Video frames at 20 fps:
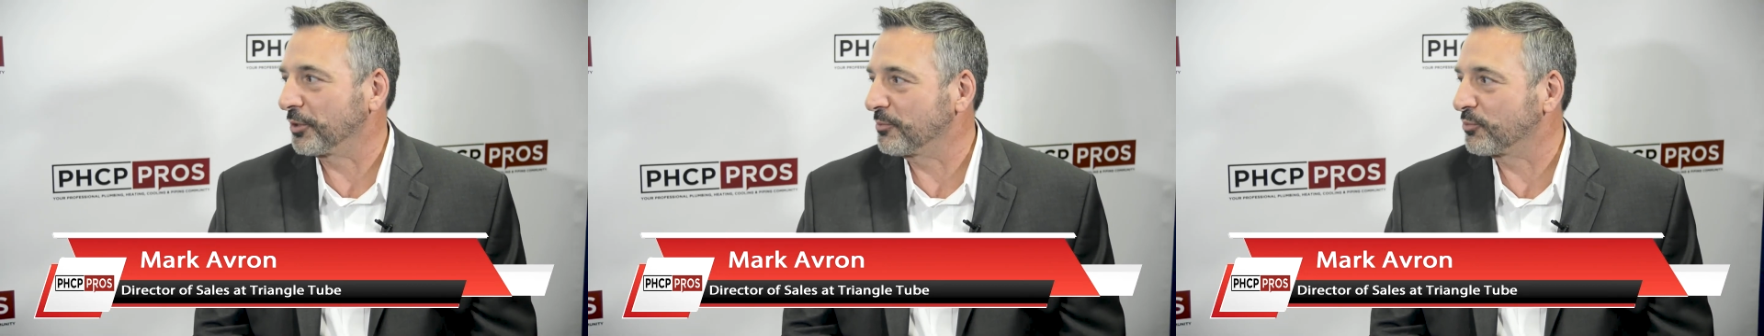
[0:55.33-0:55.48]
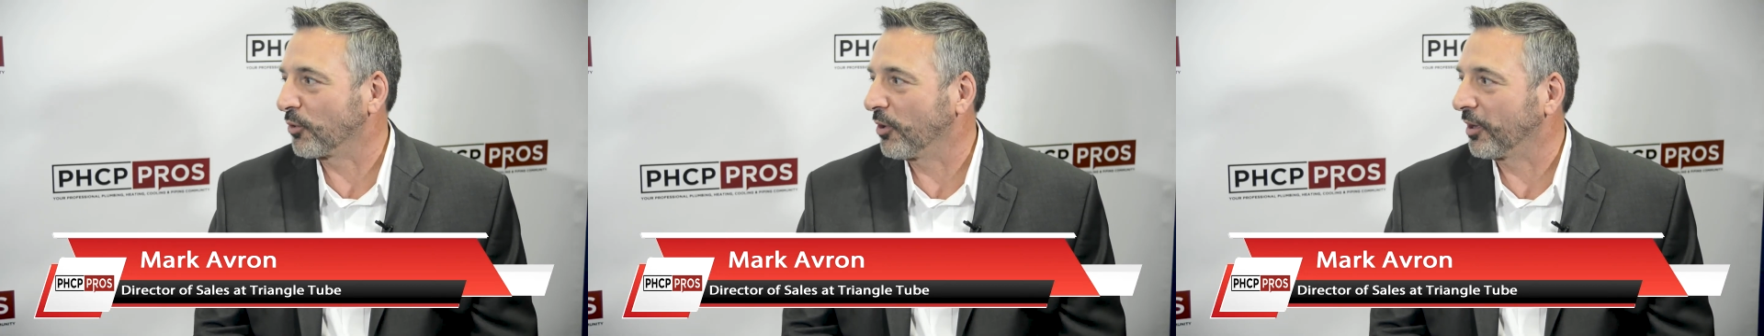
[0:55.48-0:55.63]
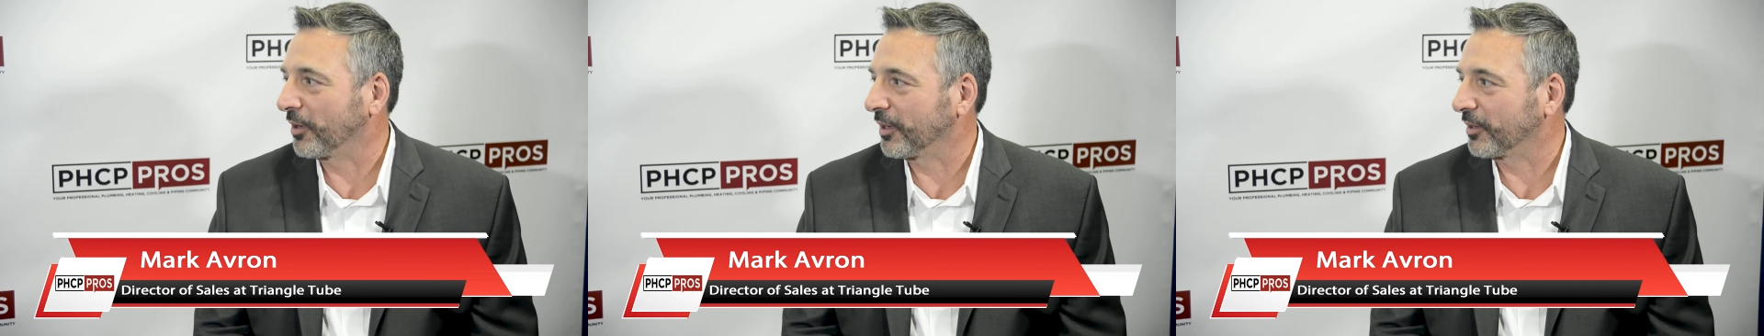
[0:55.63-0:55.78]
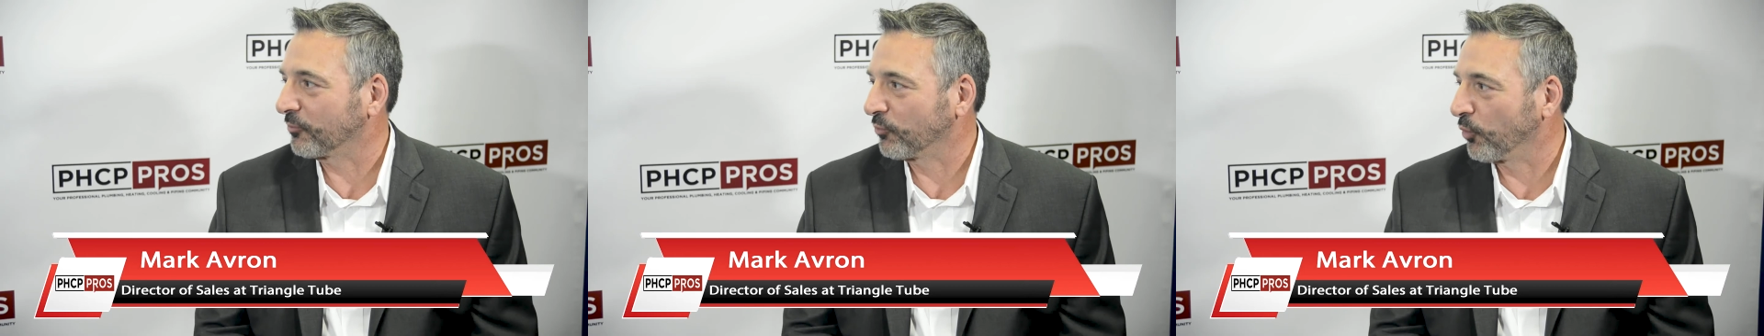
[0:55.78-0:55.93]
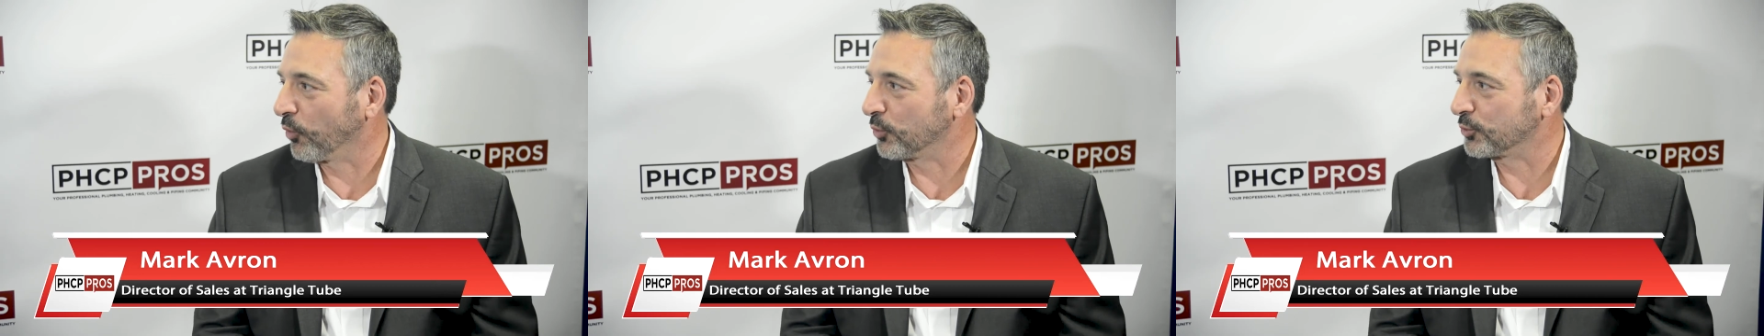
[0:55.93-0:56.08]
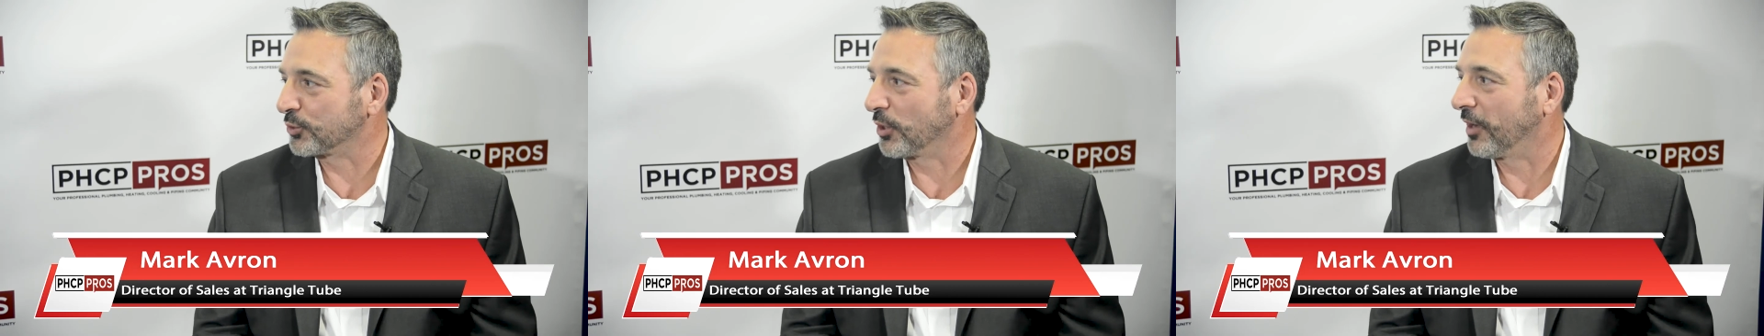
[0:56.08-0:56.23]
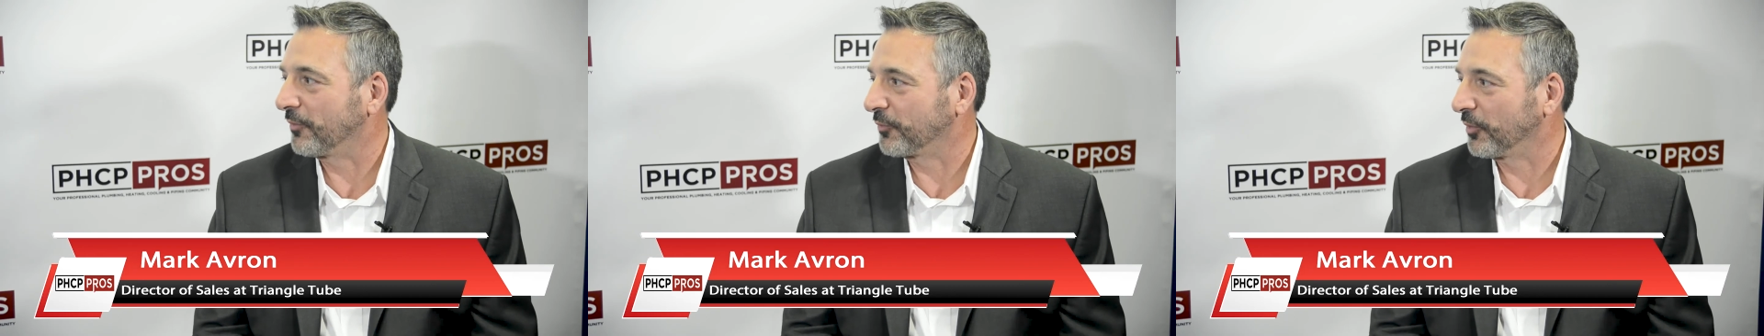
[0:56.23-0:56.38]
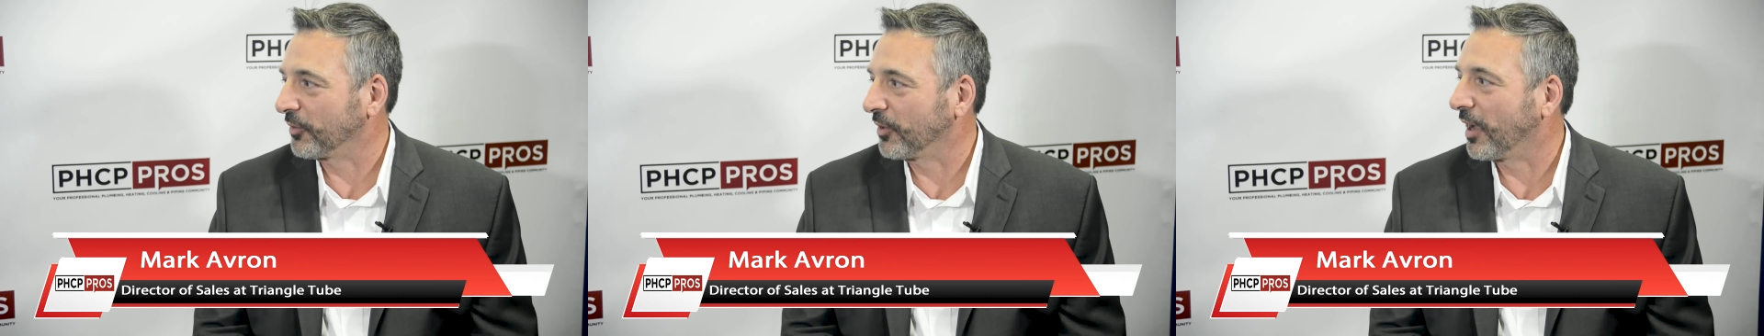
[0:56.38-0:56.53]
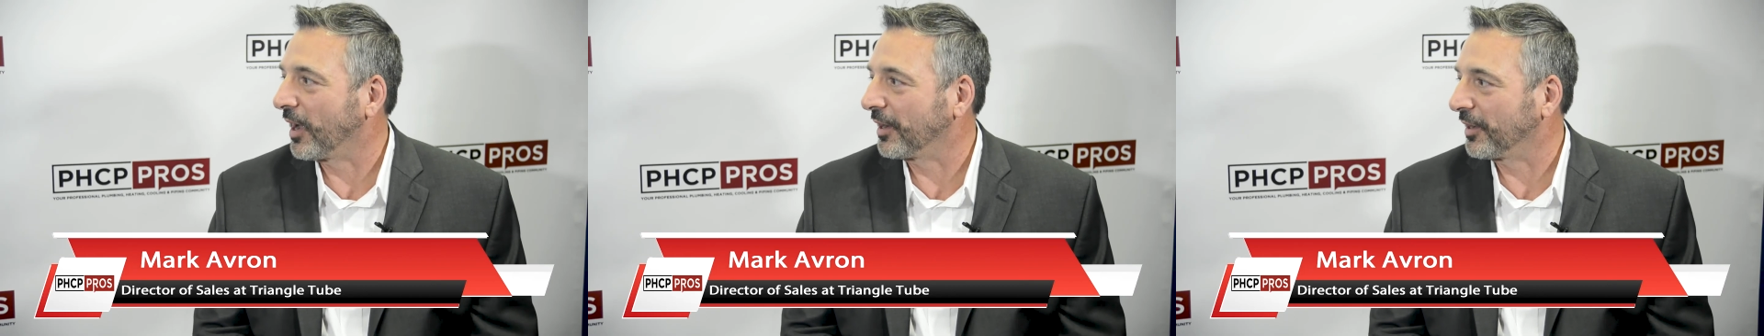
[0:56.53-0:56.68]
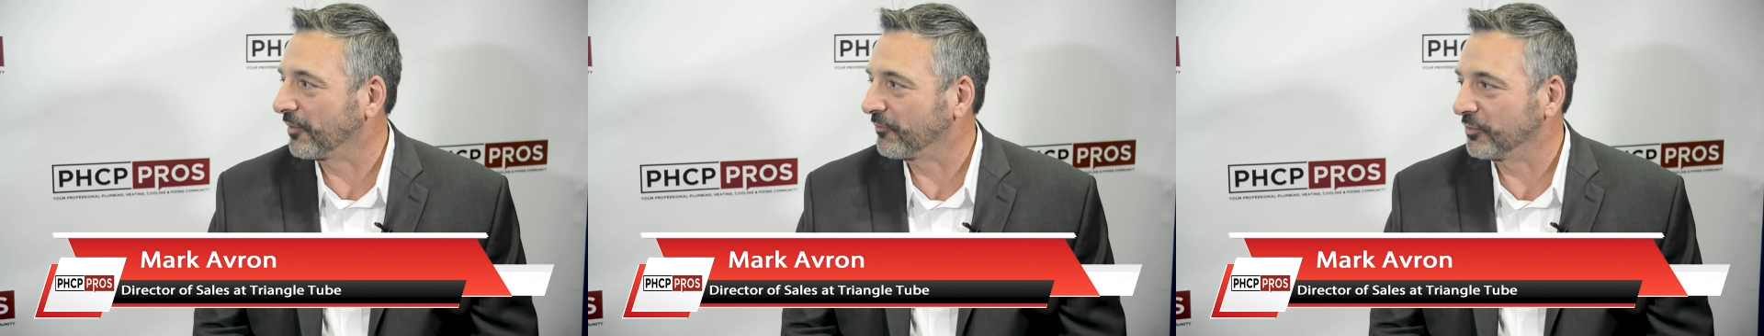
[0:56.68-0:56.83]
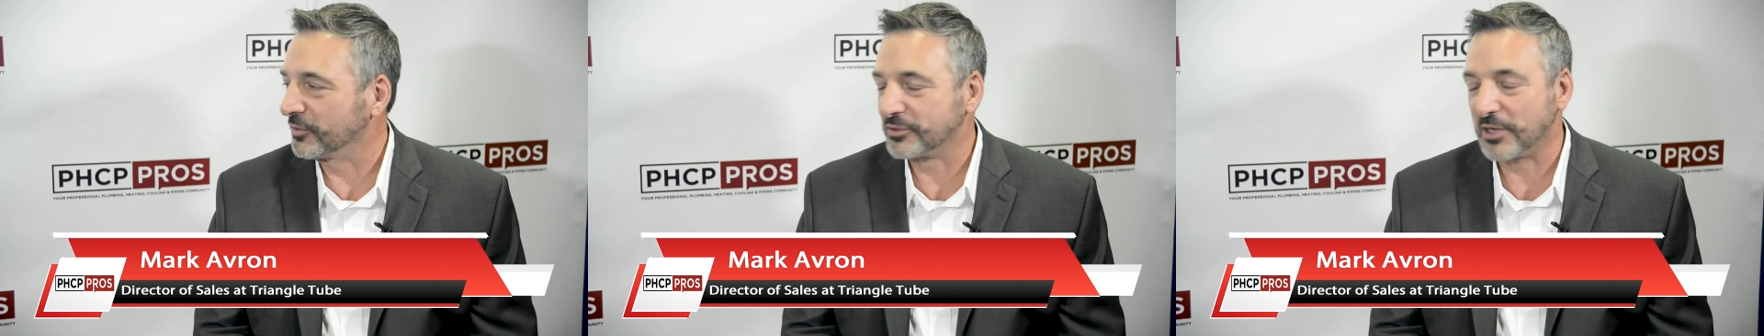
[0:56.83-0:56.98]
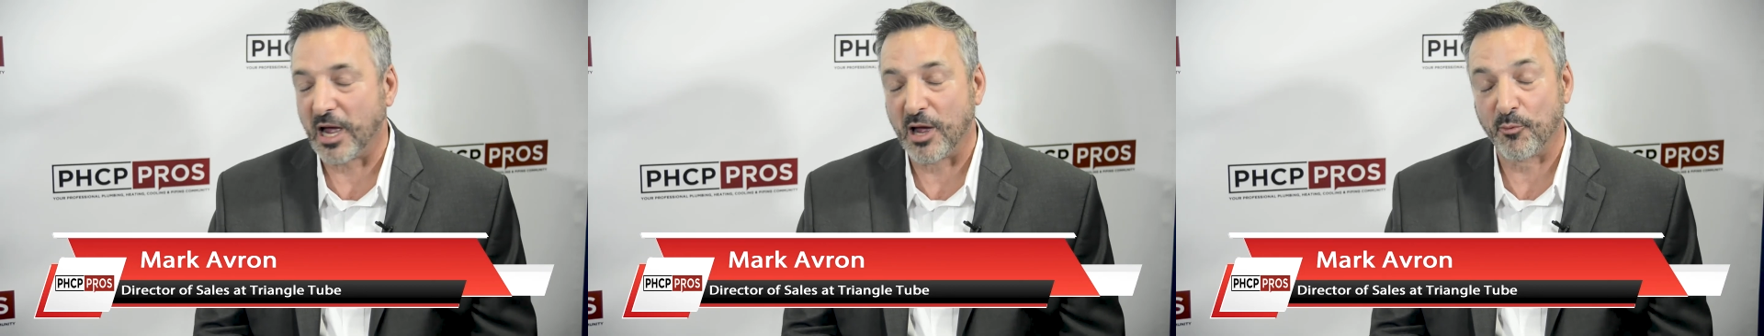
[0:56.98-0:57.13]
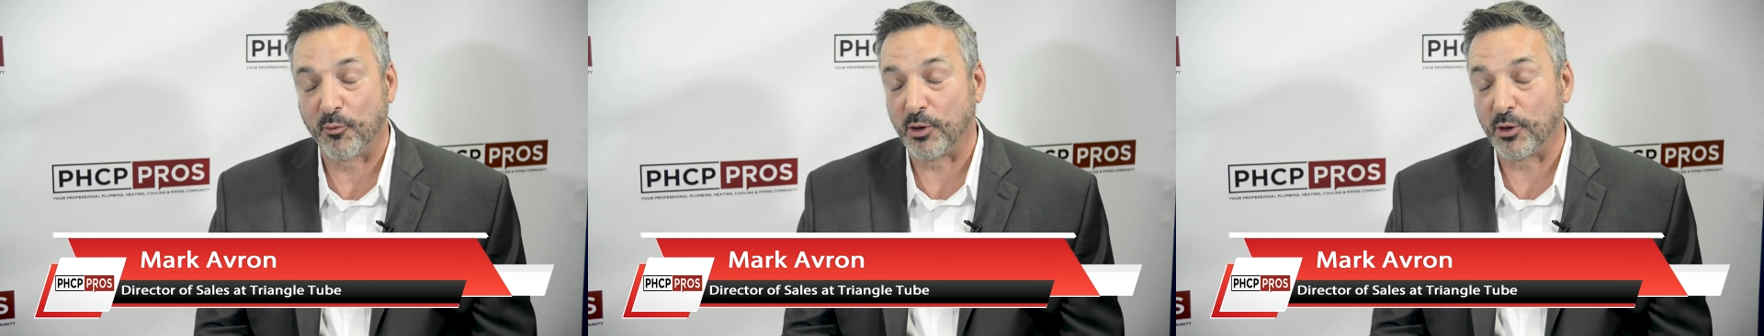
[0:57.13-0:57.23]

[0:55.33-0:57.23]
product rolls off the line every time.